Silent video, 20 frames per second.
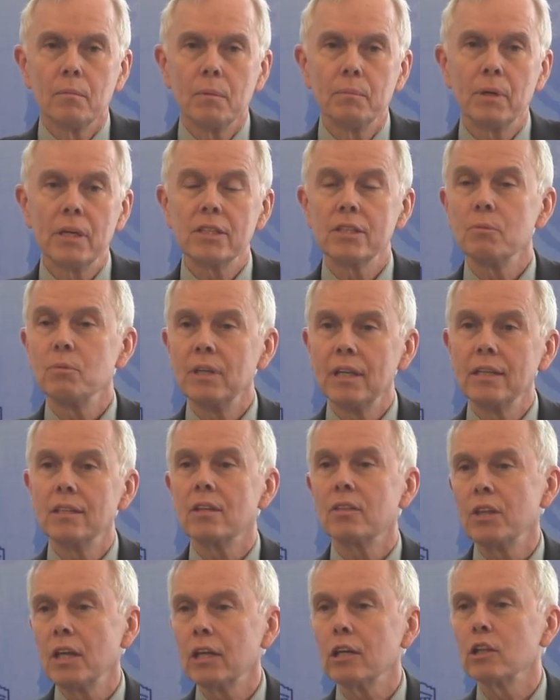But he said we need
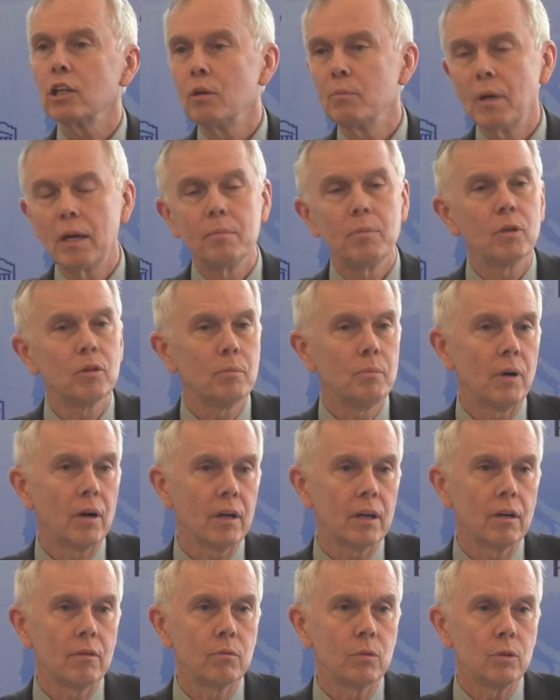to think a little bit about the
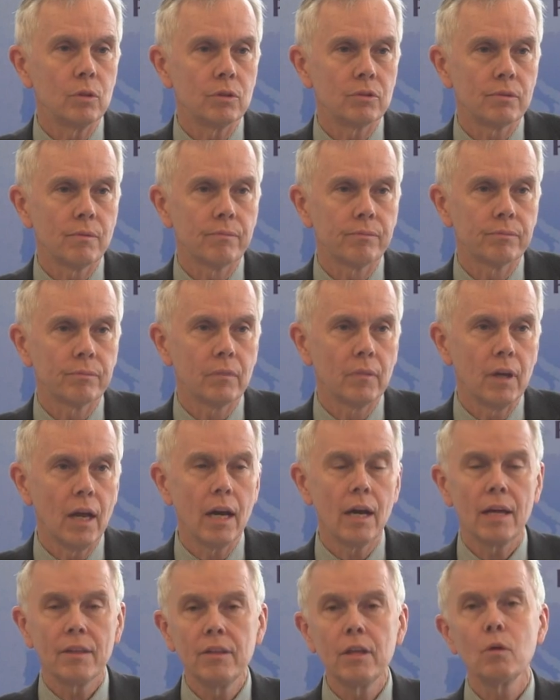parking rules.
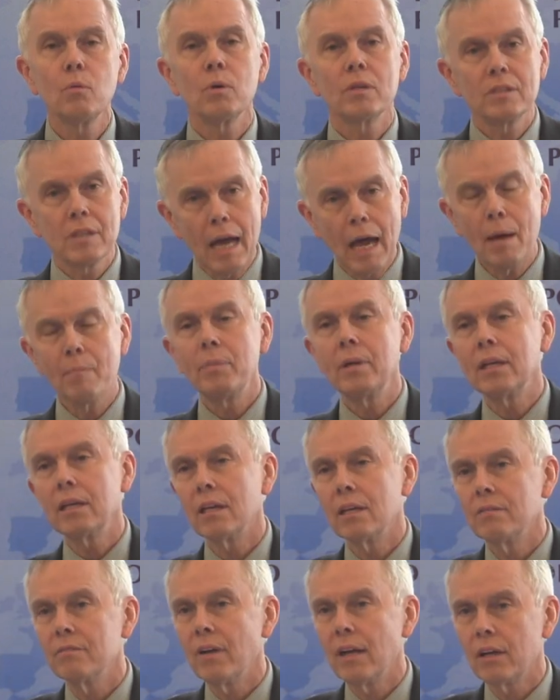And I think what's
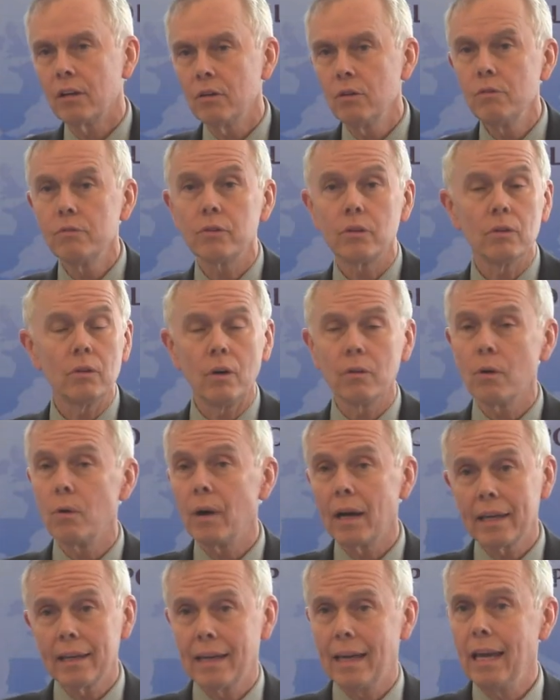happening in Vancouver,
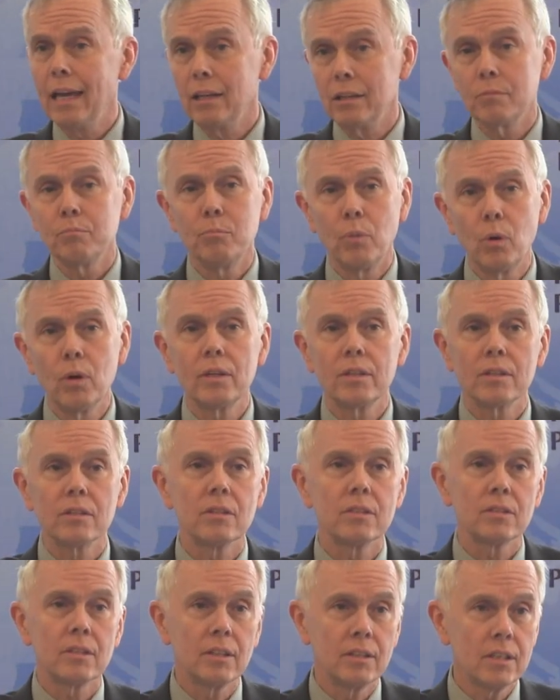although I can't point to
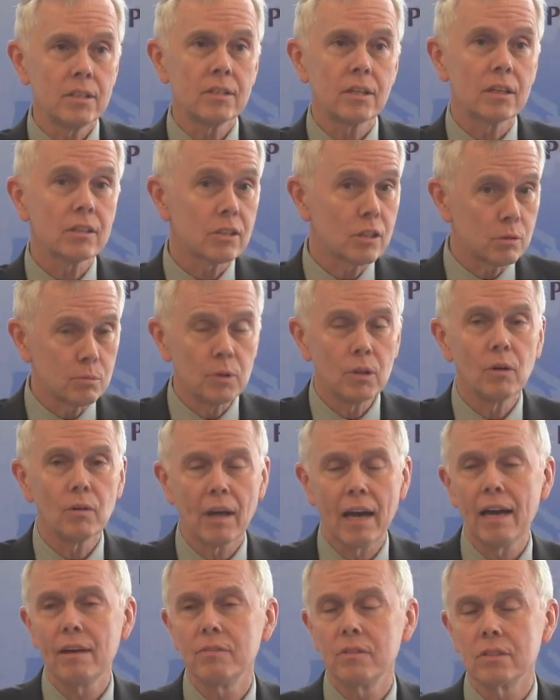the statistics because we don't
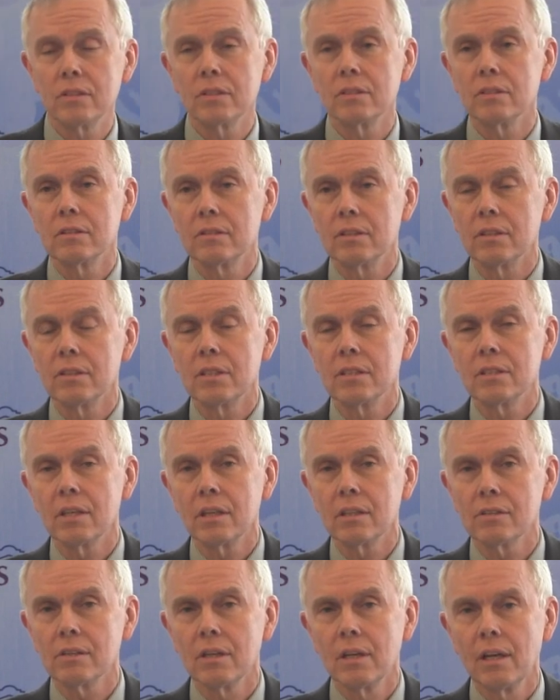have the st
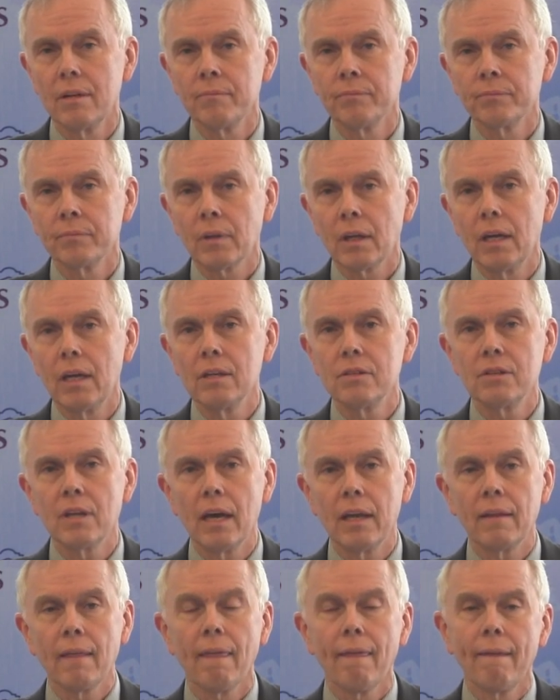statistics, is
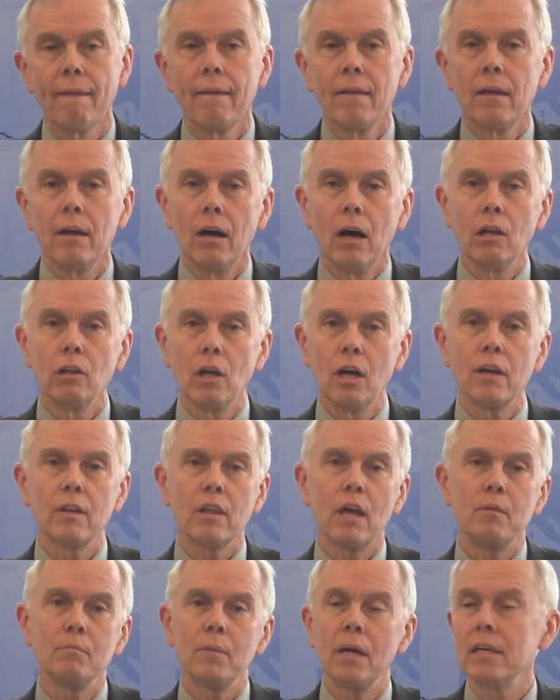that a lot
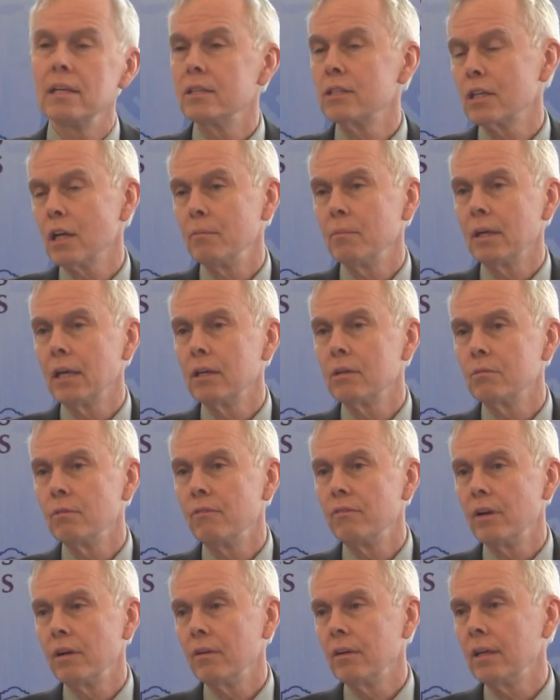of that money is coming into
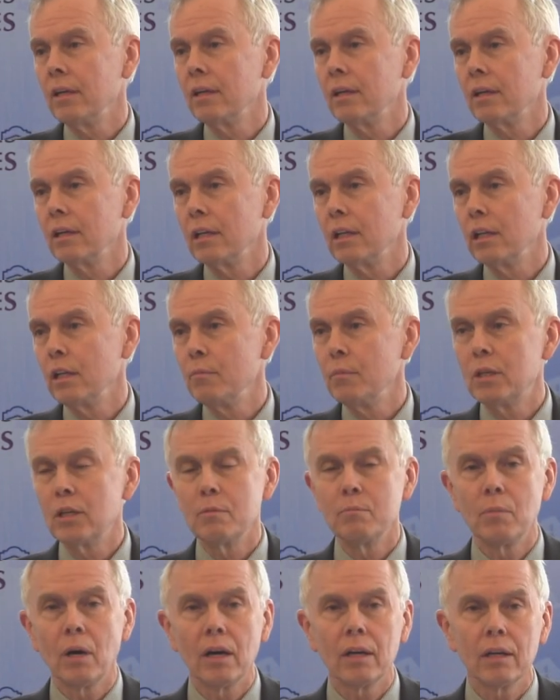a very
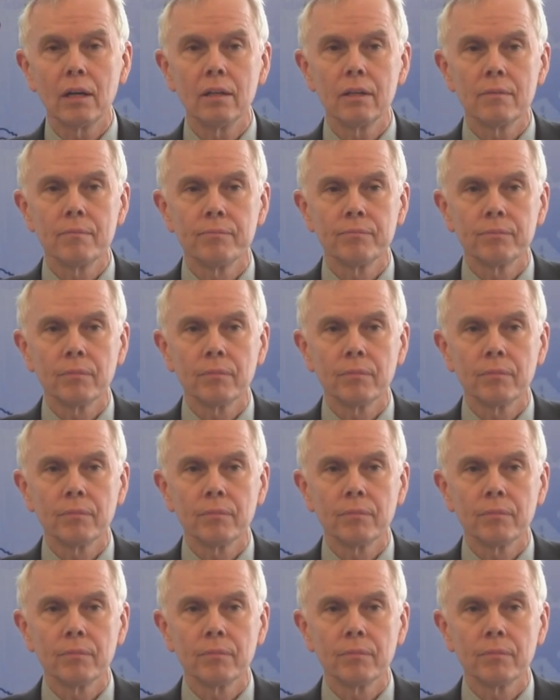limited market.